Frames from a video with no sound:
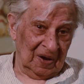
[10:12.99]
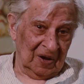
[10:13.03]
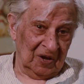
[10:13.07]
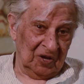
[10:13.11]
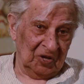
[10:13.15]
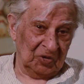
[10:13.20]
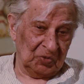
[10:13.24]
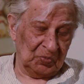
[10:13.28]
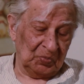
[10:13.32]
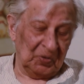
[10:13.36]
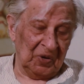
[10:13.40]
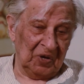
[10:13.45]

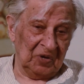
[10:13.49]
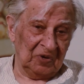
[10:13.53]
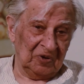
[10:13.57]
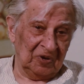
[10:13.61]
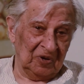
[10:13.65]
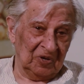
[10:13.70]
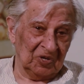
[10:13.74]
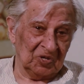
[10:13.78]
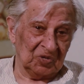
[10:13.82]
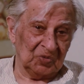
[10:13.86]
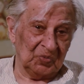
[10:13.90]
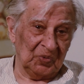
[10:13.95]
his
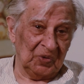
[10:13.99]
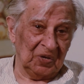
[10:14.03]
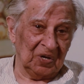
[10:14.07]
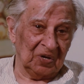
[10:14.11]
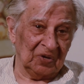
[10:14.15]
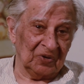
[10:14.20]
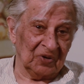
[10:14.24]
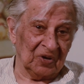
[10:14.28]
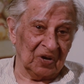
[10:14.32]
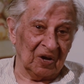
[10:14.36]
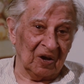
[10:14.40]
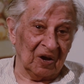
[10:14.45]
paintings
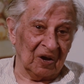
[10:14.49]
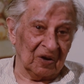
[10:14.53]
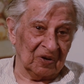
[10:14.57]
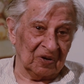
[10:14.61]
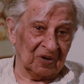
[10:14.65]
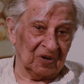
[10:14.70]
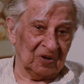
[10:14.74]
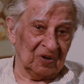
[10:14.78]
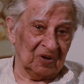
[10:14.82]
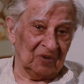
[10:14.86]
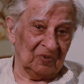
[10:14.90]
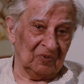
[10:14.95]
being
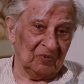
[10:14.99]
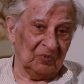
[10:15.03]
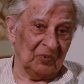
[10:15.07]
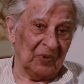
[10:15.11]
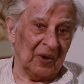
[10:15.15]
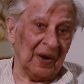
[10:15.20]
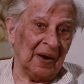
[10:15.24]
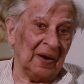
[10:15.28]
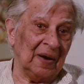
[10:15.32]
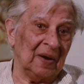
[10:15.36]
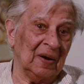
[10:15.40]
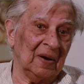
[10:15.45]
regarded
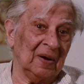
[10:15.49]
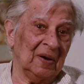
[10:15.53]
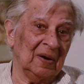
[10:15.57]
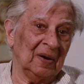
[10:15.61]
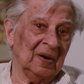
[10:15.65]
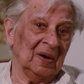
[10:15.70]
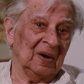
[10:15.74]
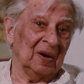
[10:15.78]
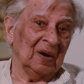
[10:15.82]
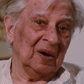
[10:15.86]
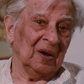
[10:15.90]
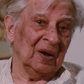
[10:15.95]
well,
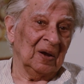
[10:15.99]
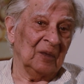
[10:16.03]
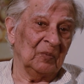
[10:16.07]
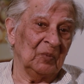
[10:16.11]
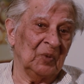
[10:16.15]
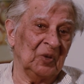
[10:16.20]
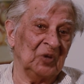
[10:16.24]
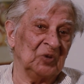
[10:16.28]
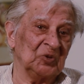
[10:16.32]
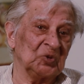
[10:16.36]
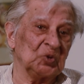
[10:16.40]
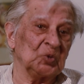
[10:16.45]

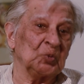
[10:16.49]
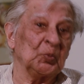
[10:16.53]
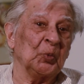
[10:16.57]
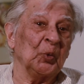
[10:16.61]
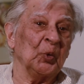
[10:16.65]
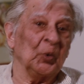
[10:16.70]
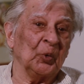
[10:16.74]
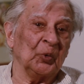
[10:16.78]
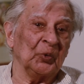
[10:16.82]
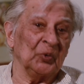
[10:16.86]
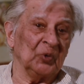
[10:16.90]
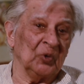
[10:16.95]
being
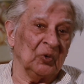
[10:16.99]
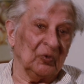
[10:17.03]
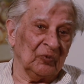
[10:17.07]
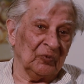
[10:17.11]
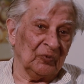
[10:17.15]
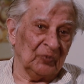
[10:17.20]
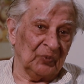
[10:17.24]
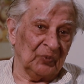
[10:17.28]
spoken of